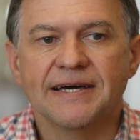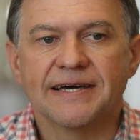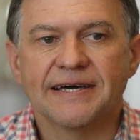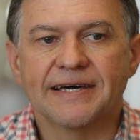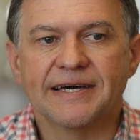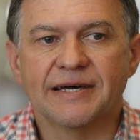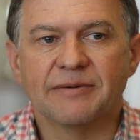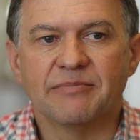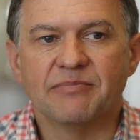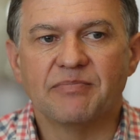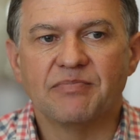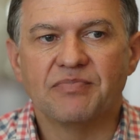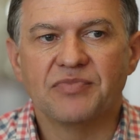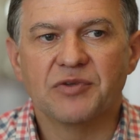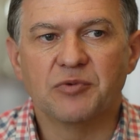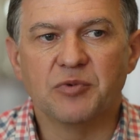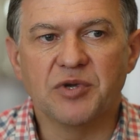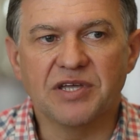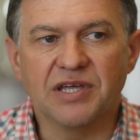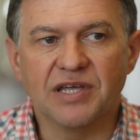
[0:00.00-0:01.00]
Um,
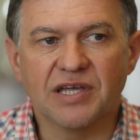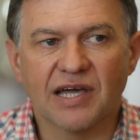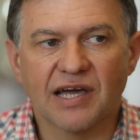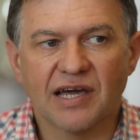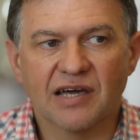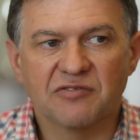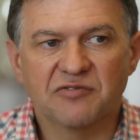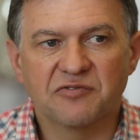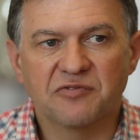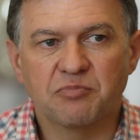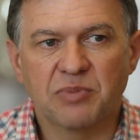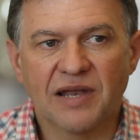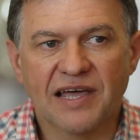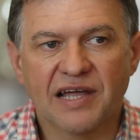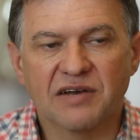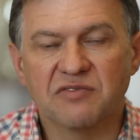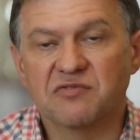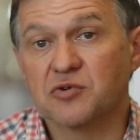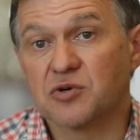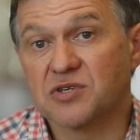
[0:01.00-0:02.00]
we have
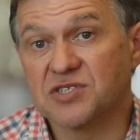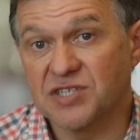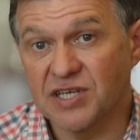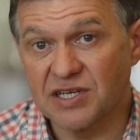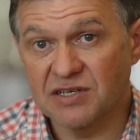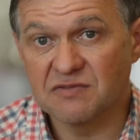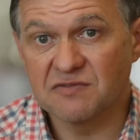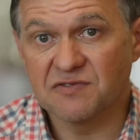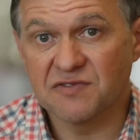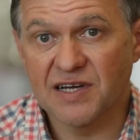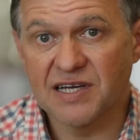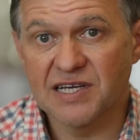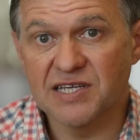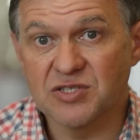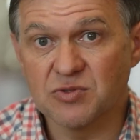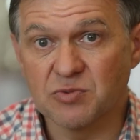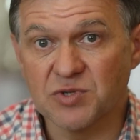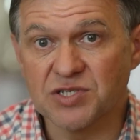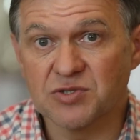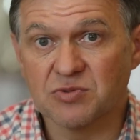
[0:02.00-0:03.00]
planned for a second
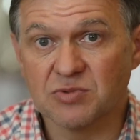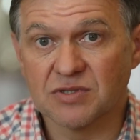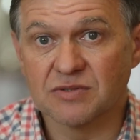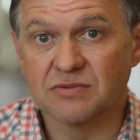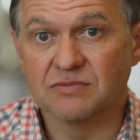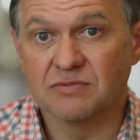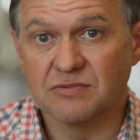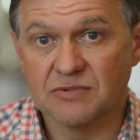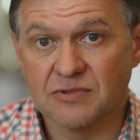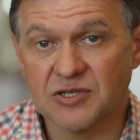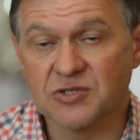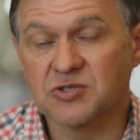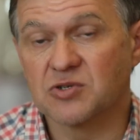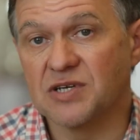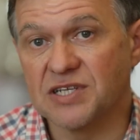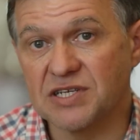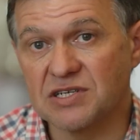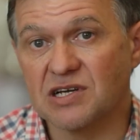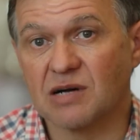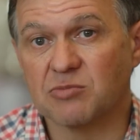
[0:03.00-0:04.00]
phase which will
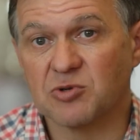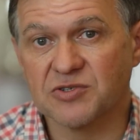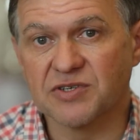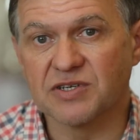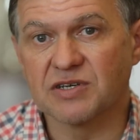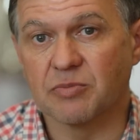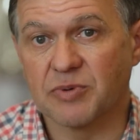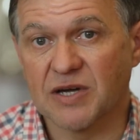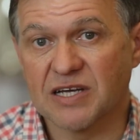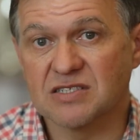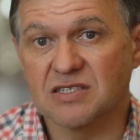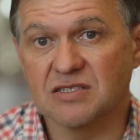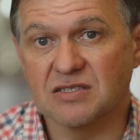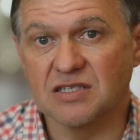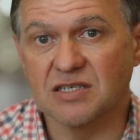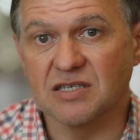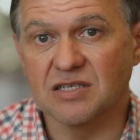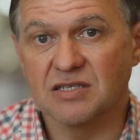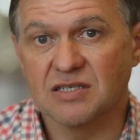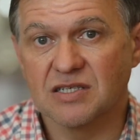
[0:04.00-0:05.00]
literally double the
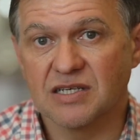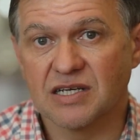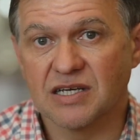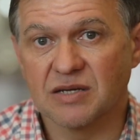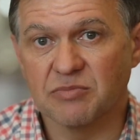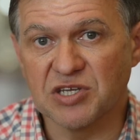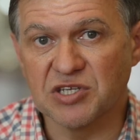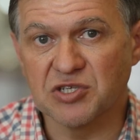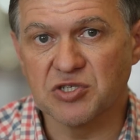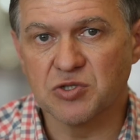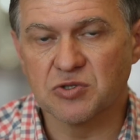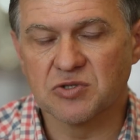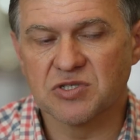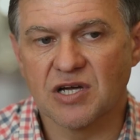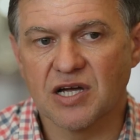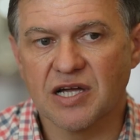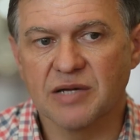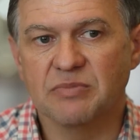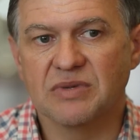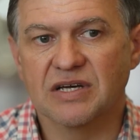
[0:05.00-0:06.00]
capacity um, in due
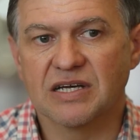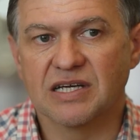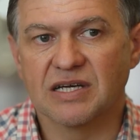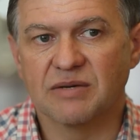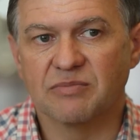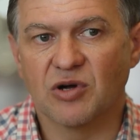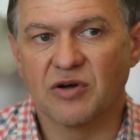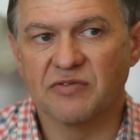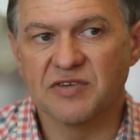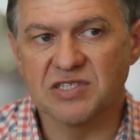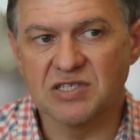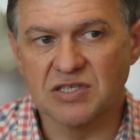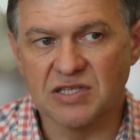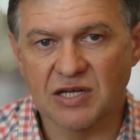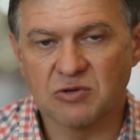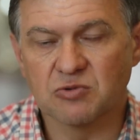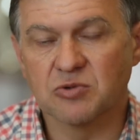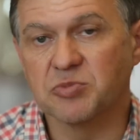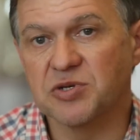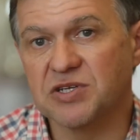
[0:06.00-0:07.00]
time. Um, obviously
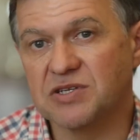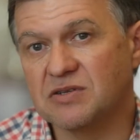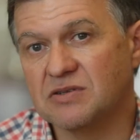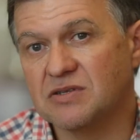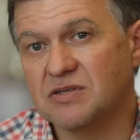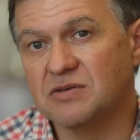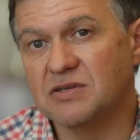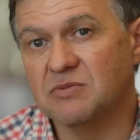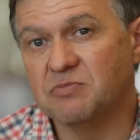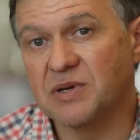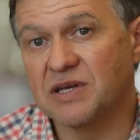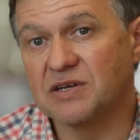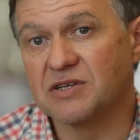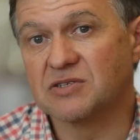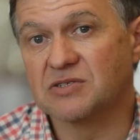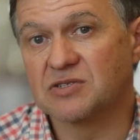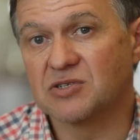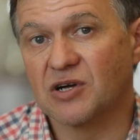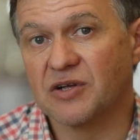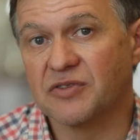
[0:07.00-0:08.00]
that will be
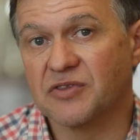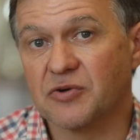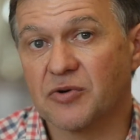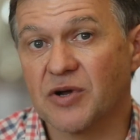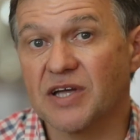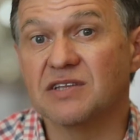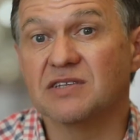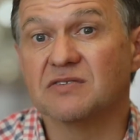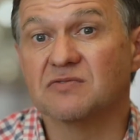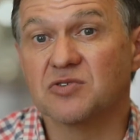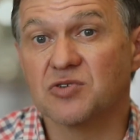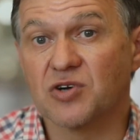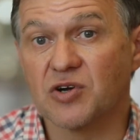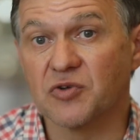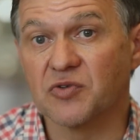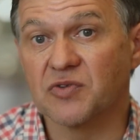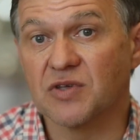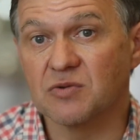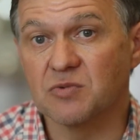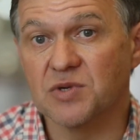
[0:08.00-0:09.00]
dependent on the rate of
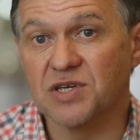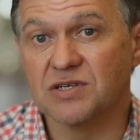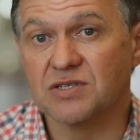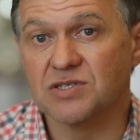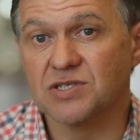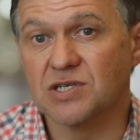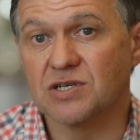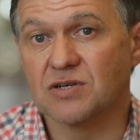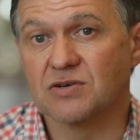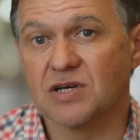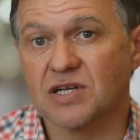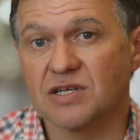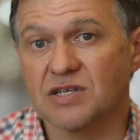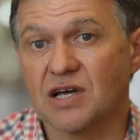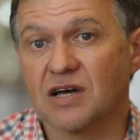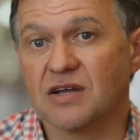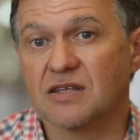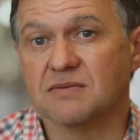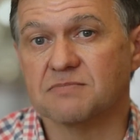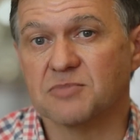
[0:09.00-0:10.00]
growth that we can
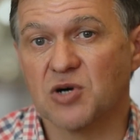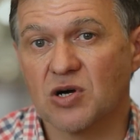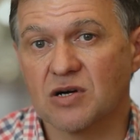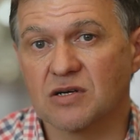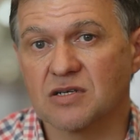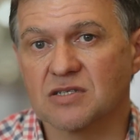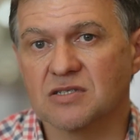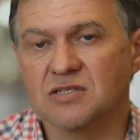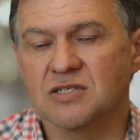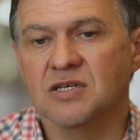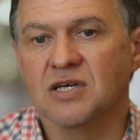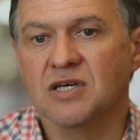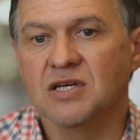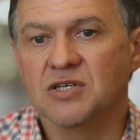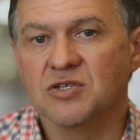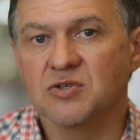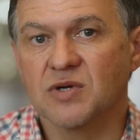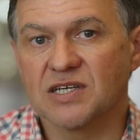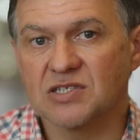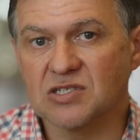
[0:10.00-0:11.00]
generate out of the market
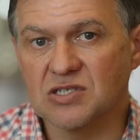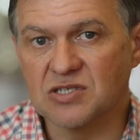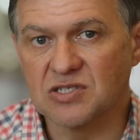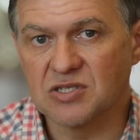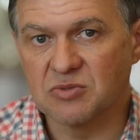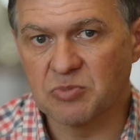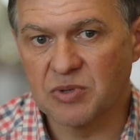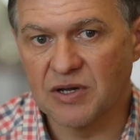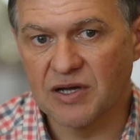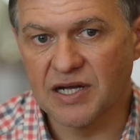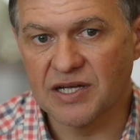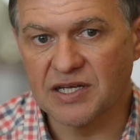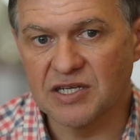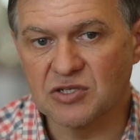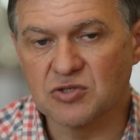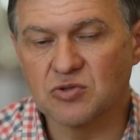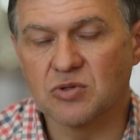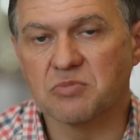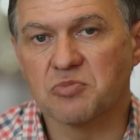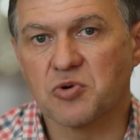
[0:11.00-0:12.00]
to actually supply
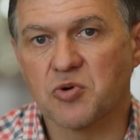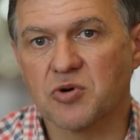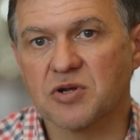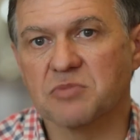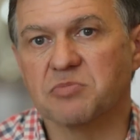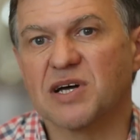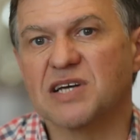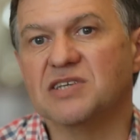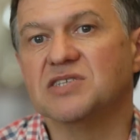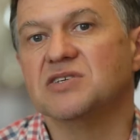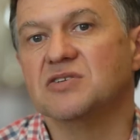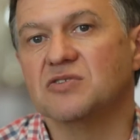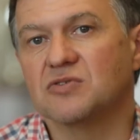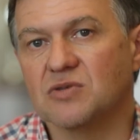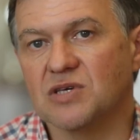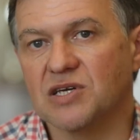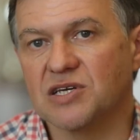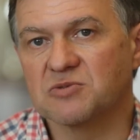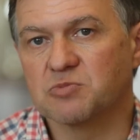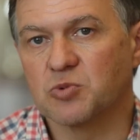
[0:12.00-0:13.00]
into a broader base
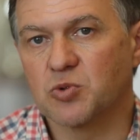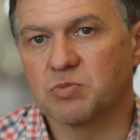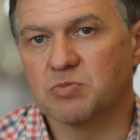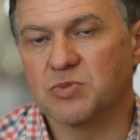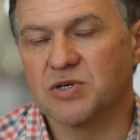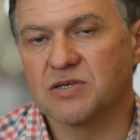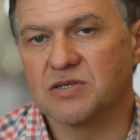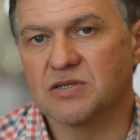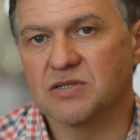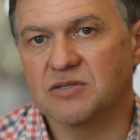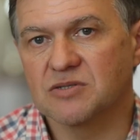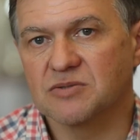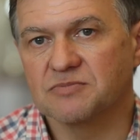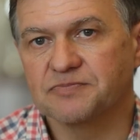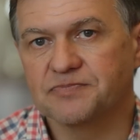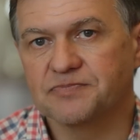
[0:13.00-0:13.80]
into the export market.